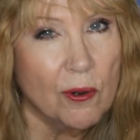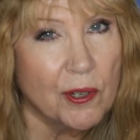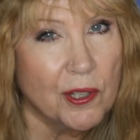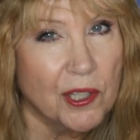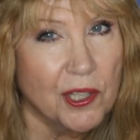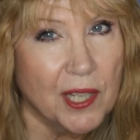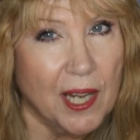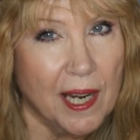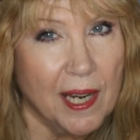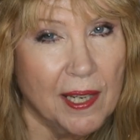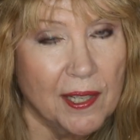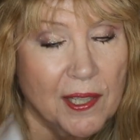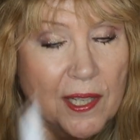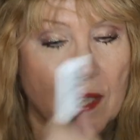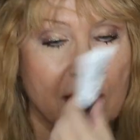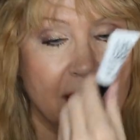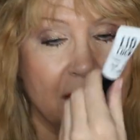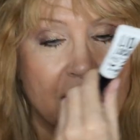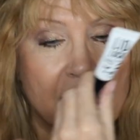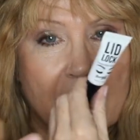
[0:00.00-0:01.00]
or sand
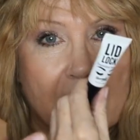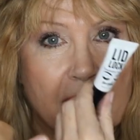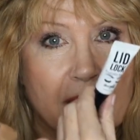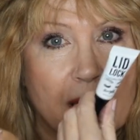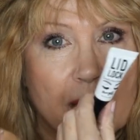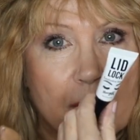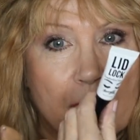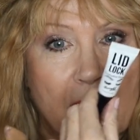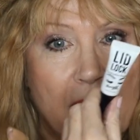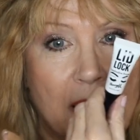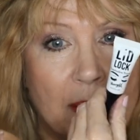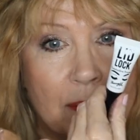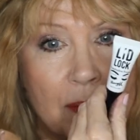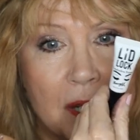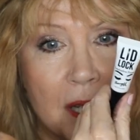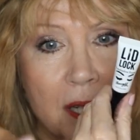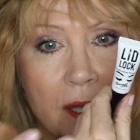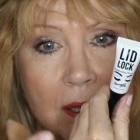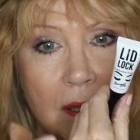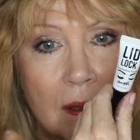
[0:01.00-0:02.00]
in it. Did I get a bad
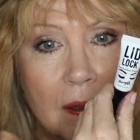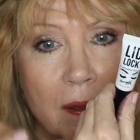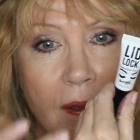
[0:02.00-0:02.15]
one?